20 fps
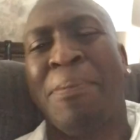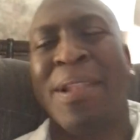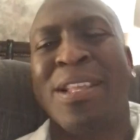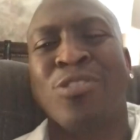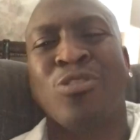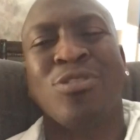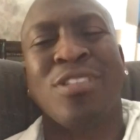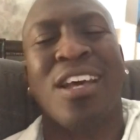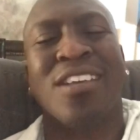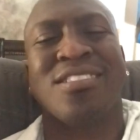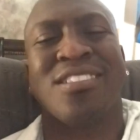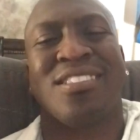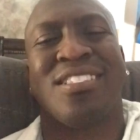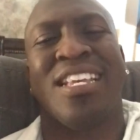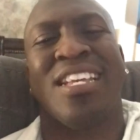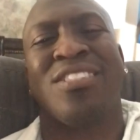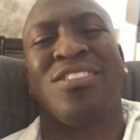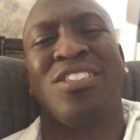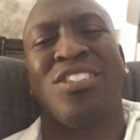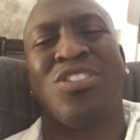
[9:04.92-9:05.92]
played in
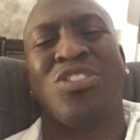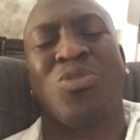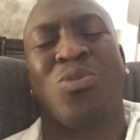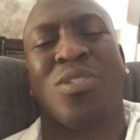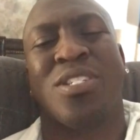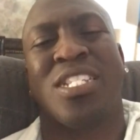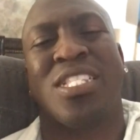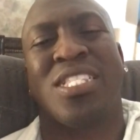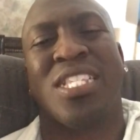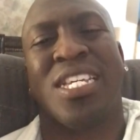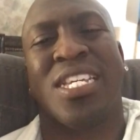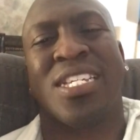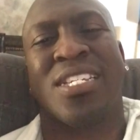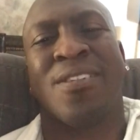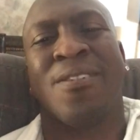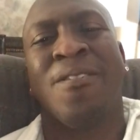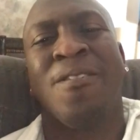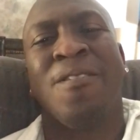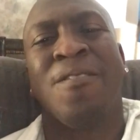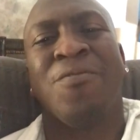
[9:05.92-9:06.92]
2010, didn't do anything.